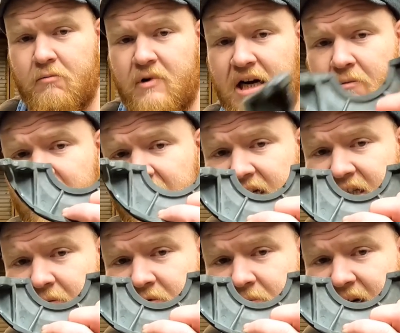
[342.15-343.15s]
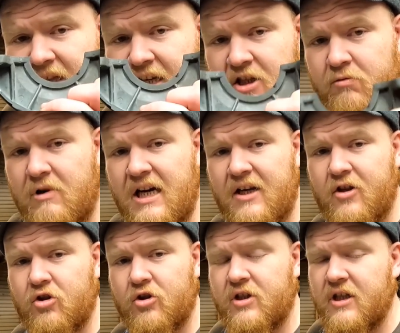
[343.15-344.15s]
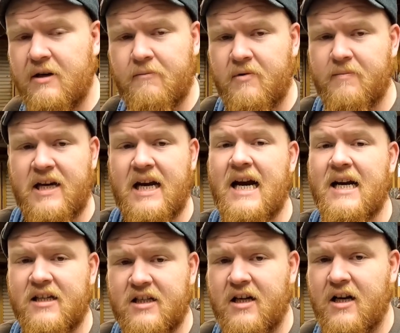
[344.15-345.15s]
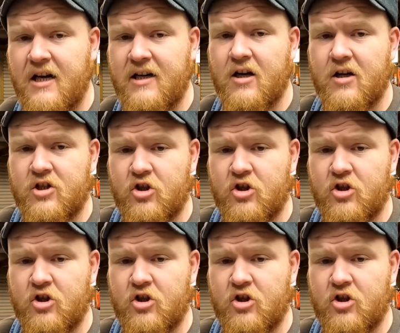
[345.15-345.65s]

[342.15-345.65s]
When I realized it was made this way, it would be asinine not